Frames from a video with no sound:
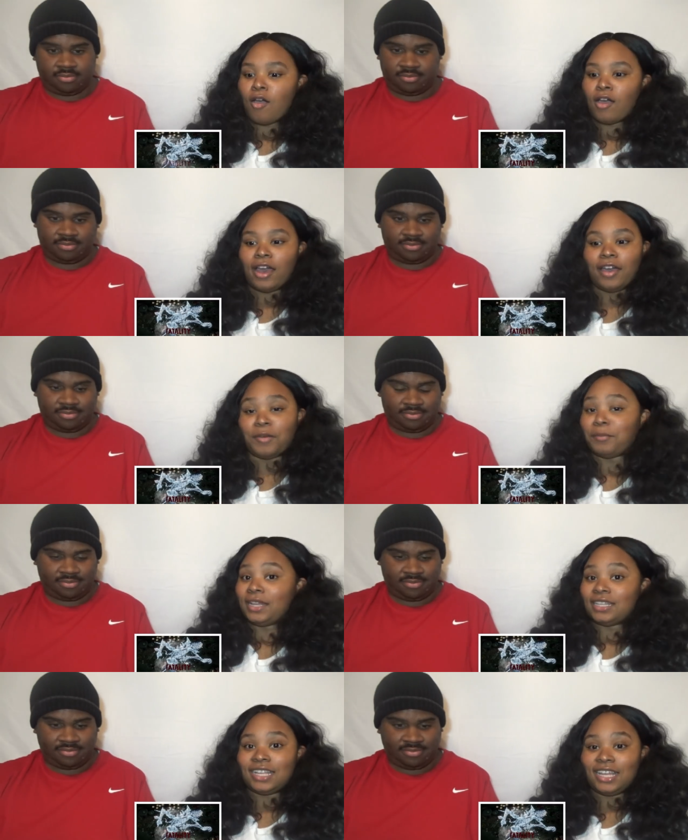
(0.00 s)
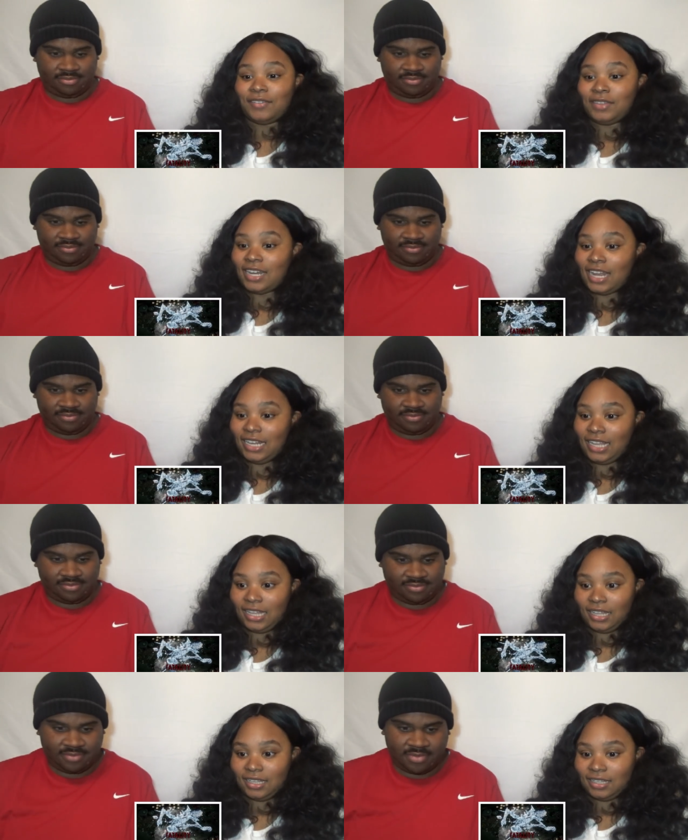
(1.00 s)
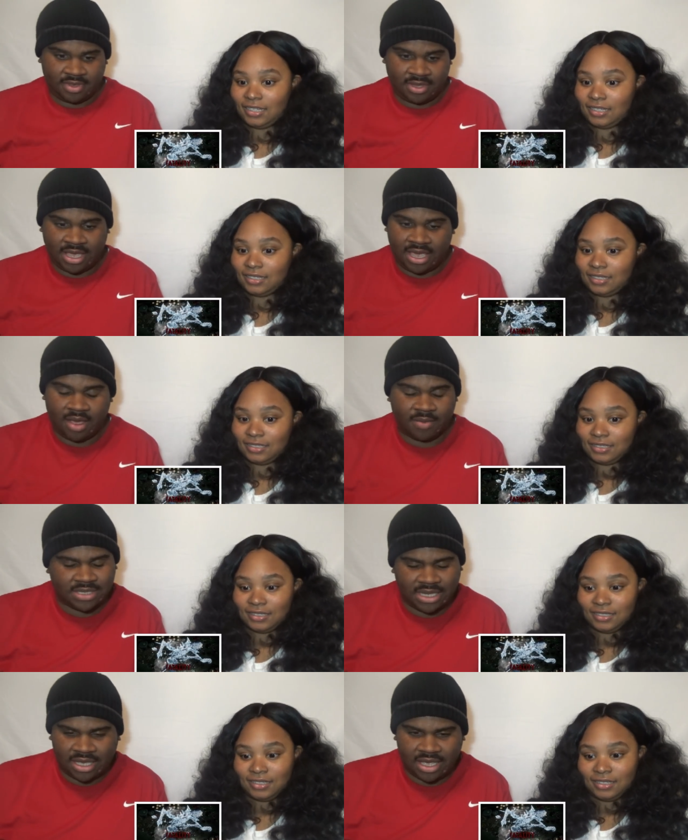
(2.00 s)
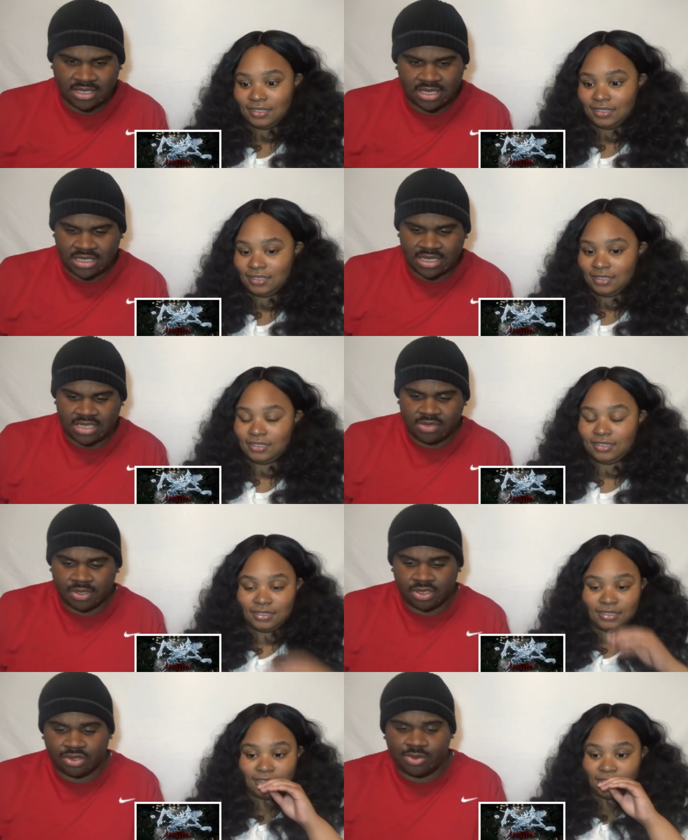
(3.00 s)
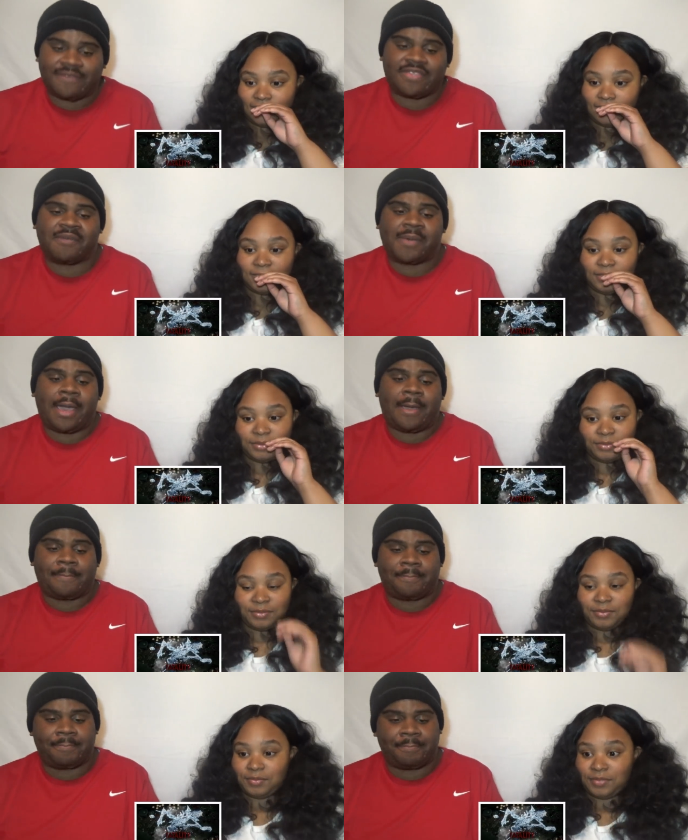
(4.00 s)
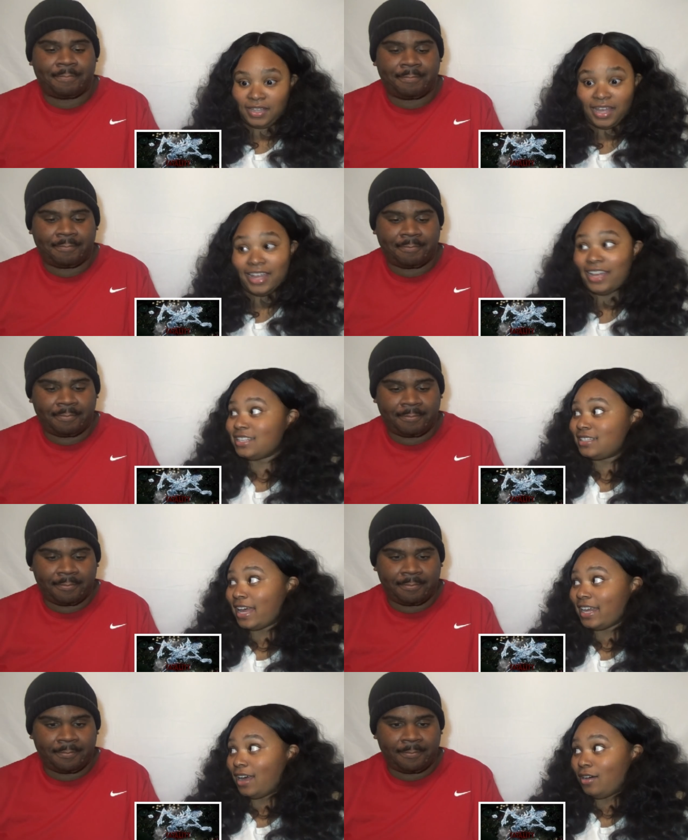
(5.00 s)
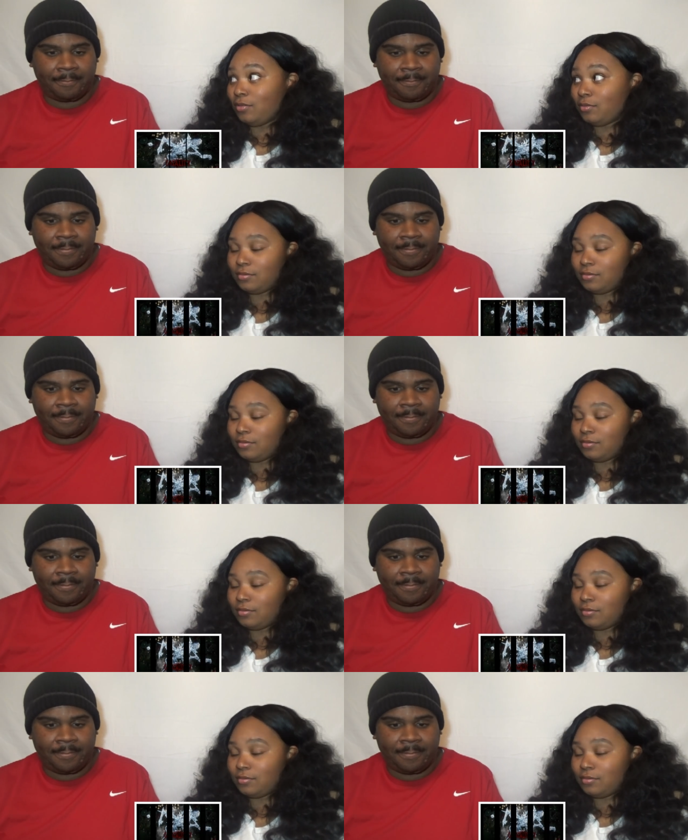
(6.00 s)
Speaker 1: I, am about to say, if he not dead.
Speaker 2: Yeah, that was it. It's, it's not too much you could do after a bomb.
Speaker 1: Inside out?